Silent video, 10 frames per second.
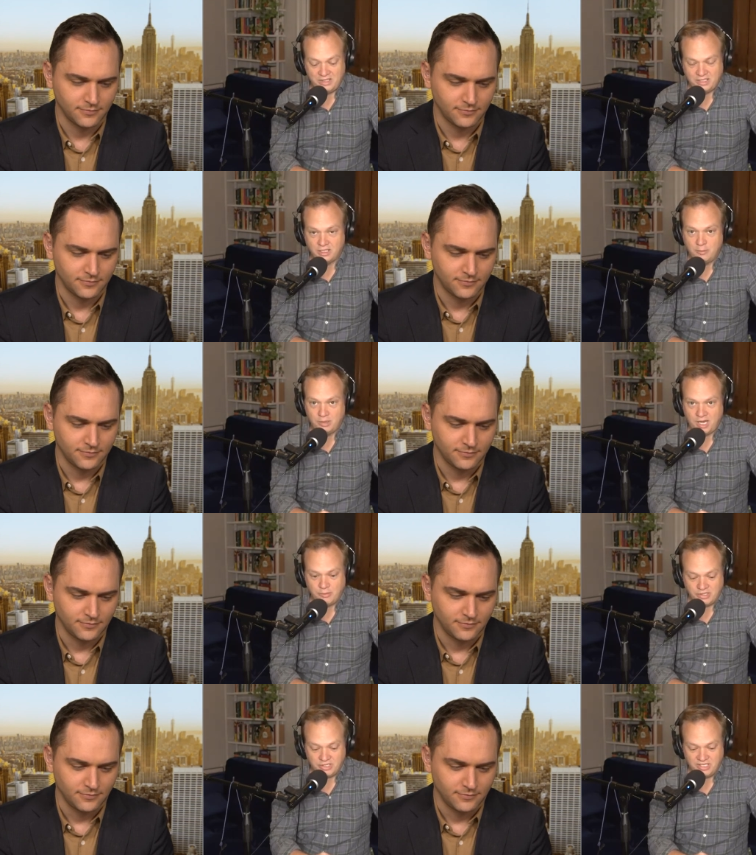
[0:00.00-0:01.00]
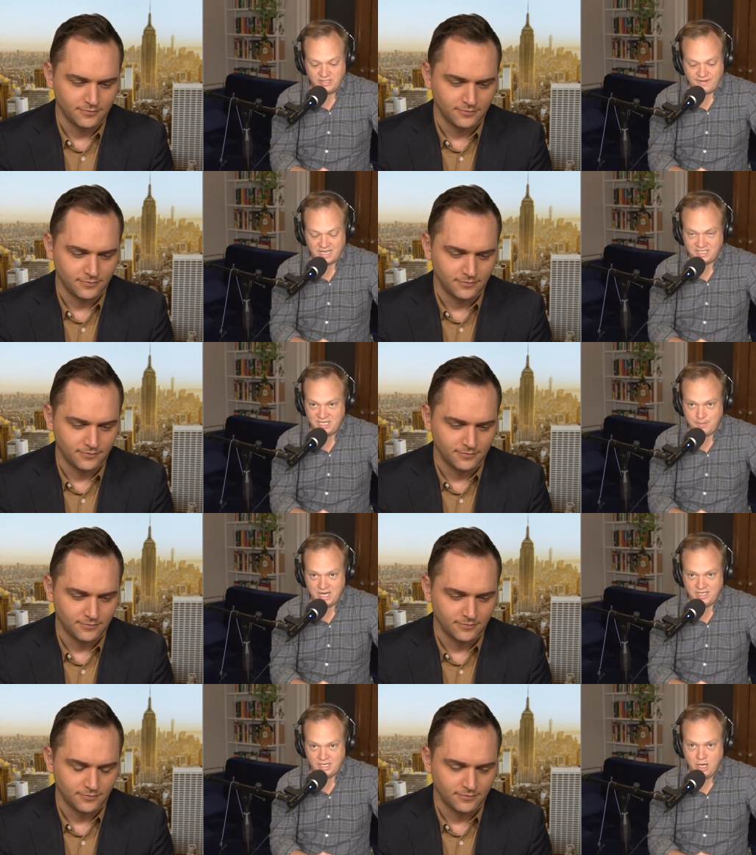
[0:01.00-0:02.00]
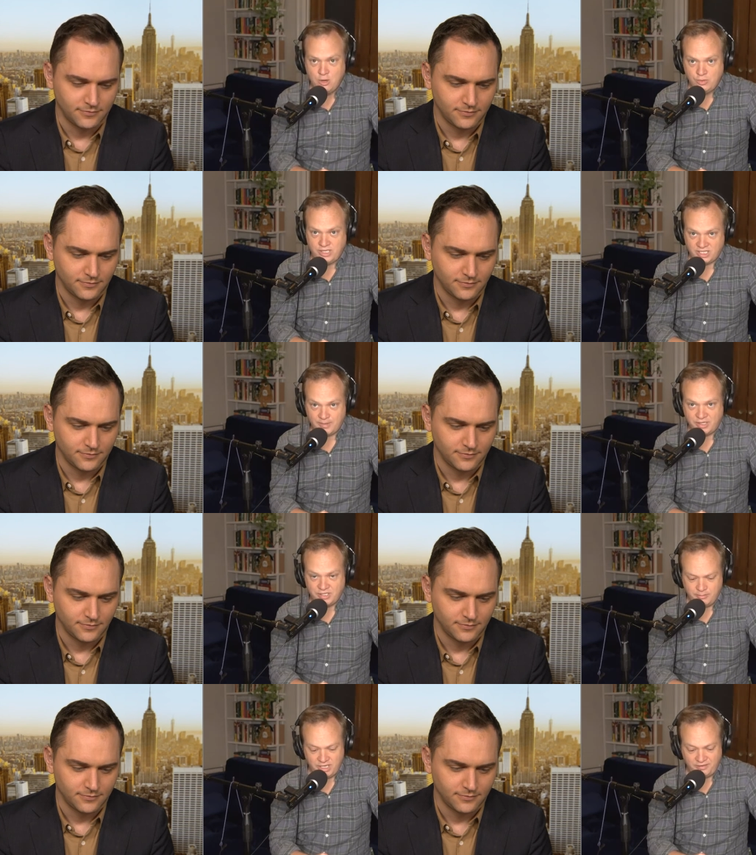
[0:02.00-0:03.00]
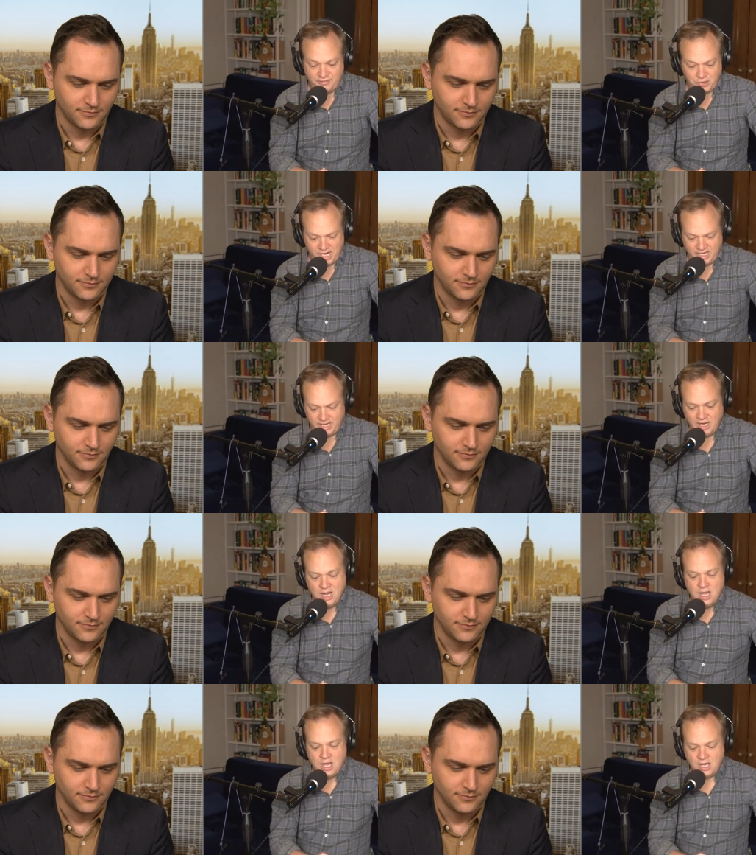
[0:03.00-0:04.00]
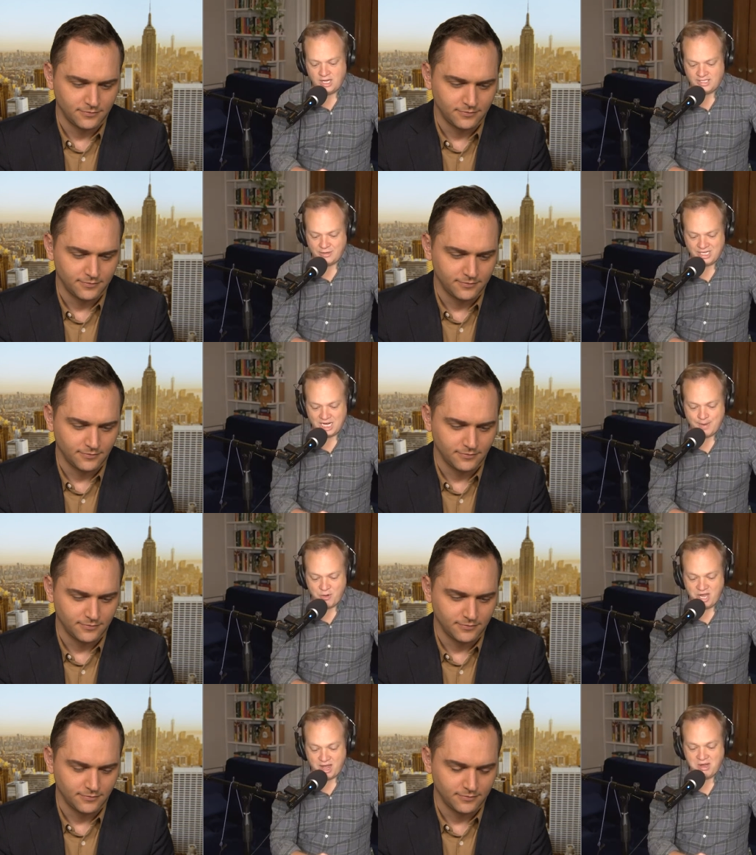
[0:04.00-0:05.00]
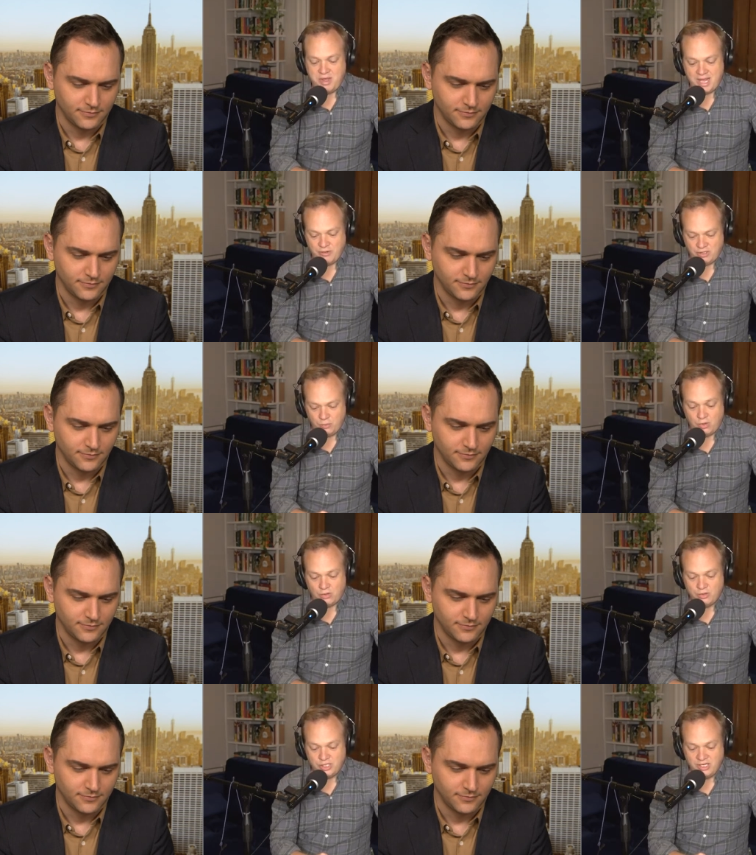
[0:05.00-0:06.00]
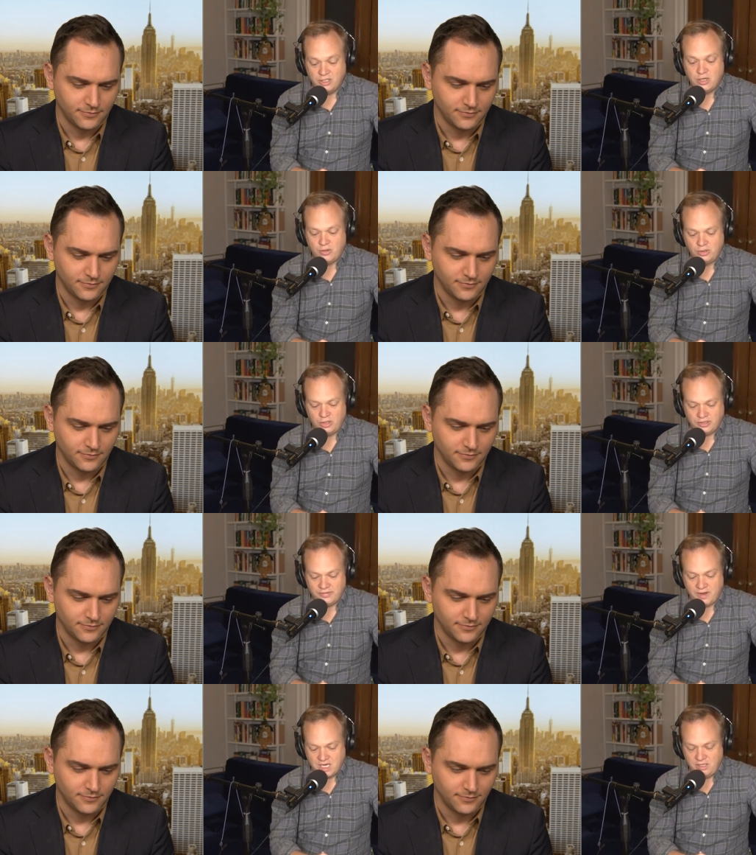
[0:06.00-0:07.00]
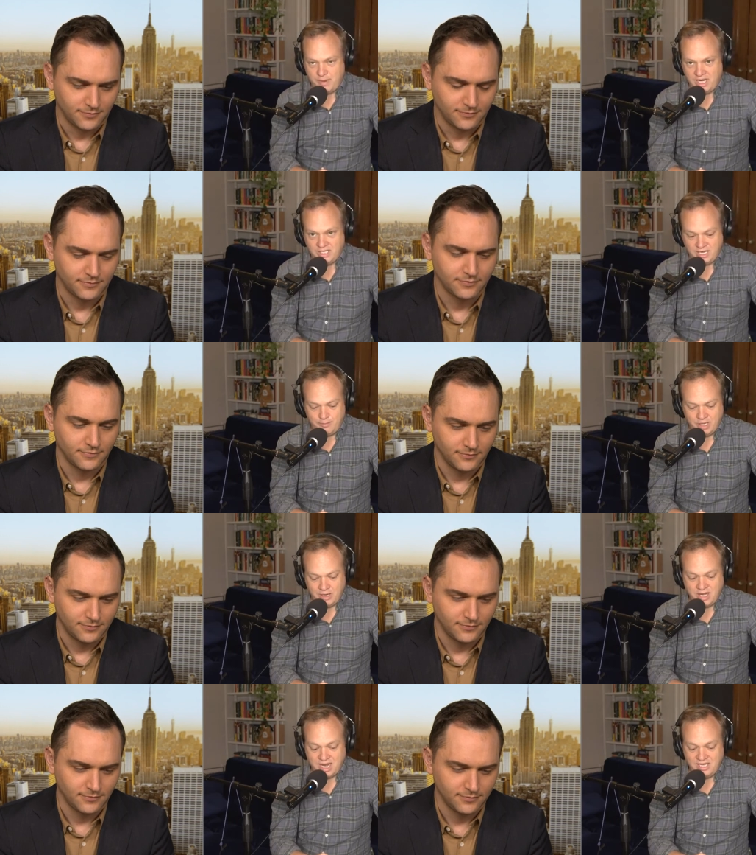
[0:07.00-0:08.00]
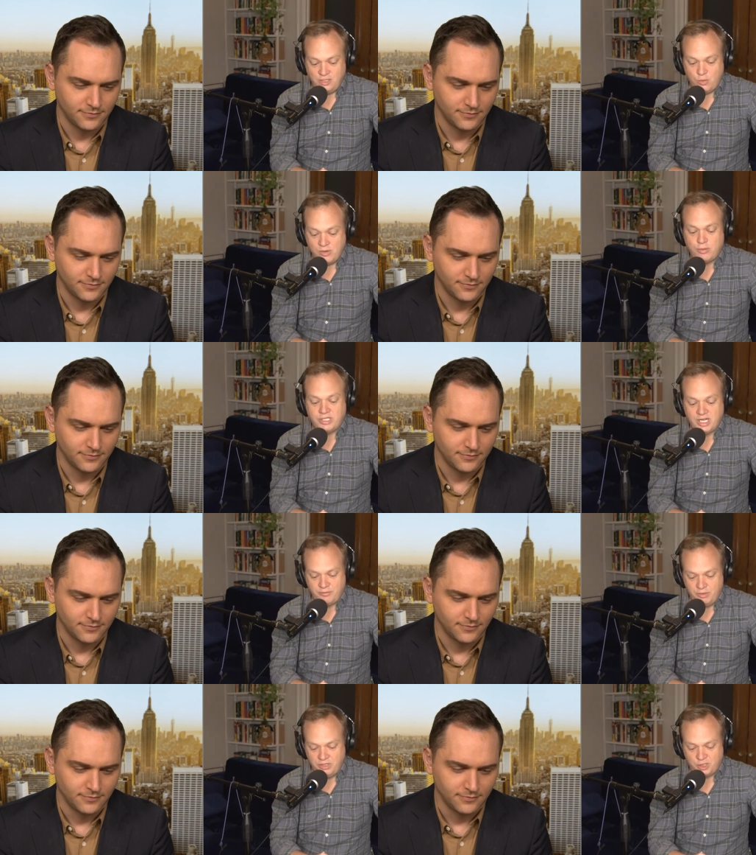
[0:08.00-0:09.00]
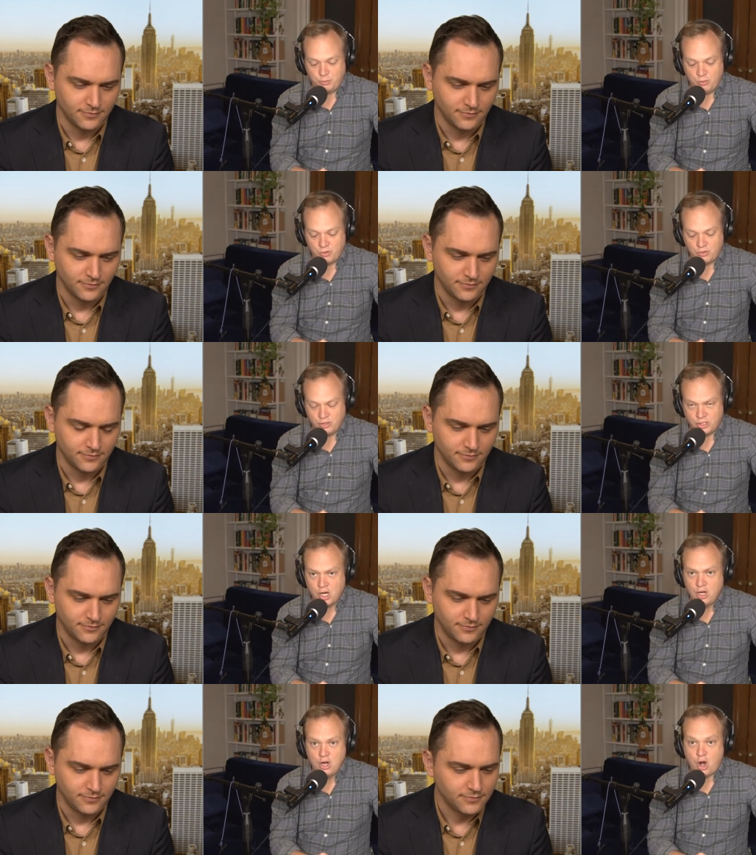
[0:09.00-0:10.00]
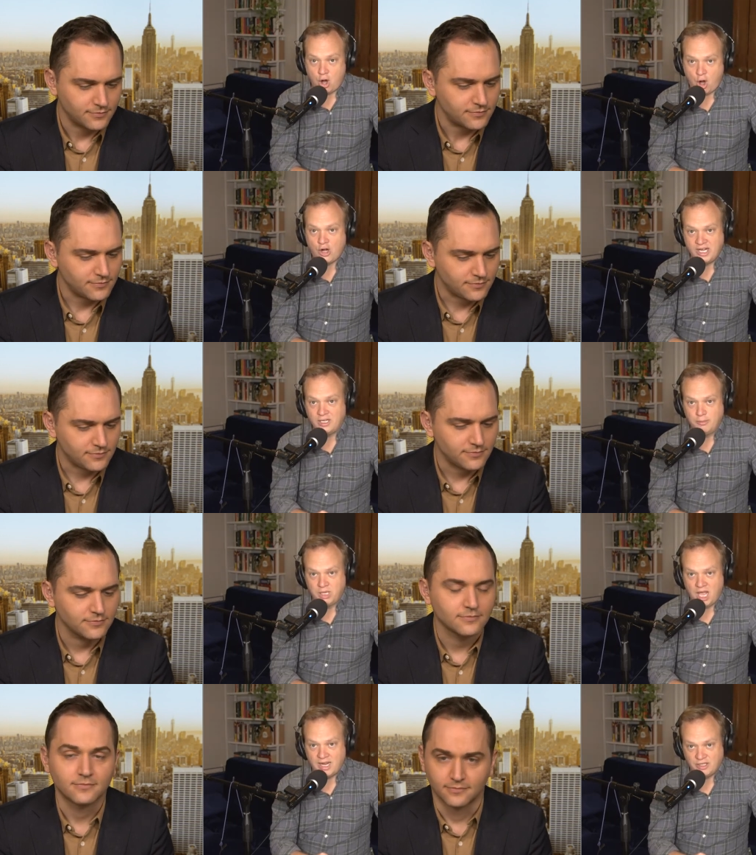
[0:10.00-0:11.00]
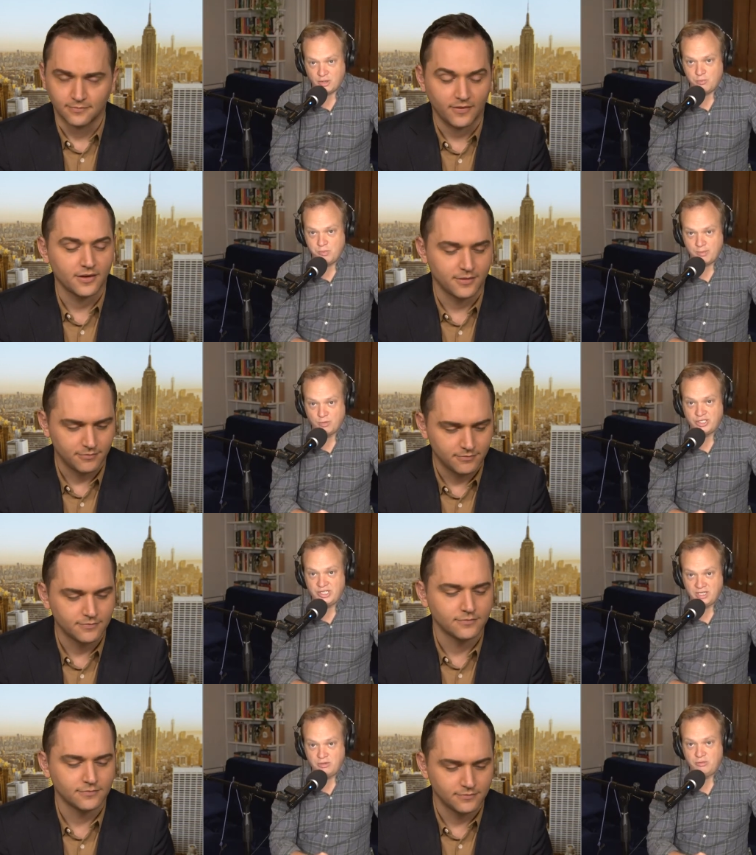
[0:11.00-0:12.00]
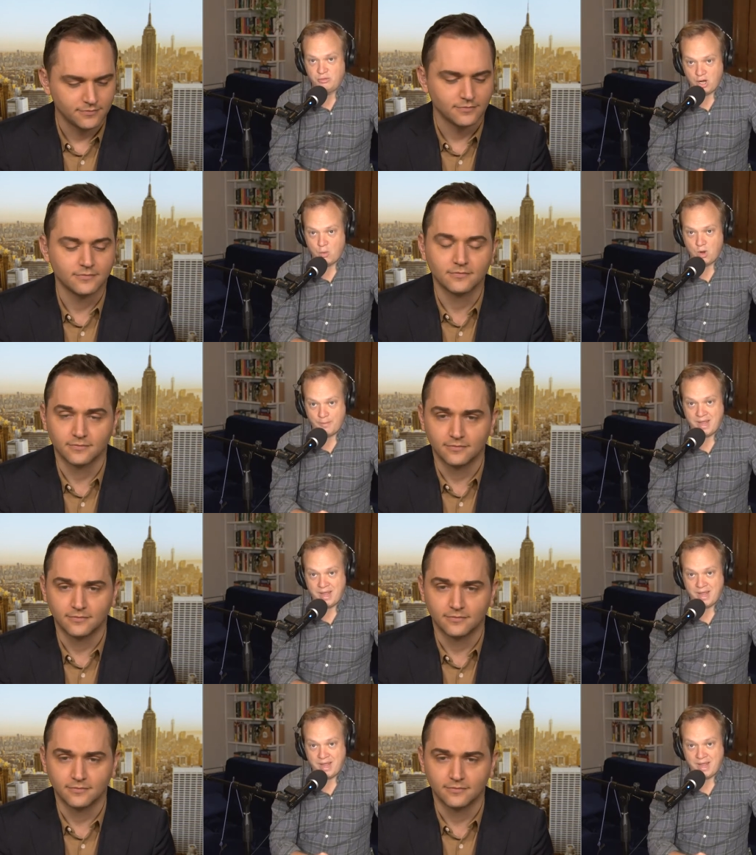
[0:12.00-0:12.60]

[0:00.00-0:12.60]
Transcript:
Speaker 1: to comply with the city's vaccine mandate. We talked about this a bit on Friday. Uh, sounds like about 9,000 workers in total are defying the mandate, but 91% of municipal workers are in compliance. So numbers did go up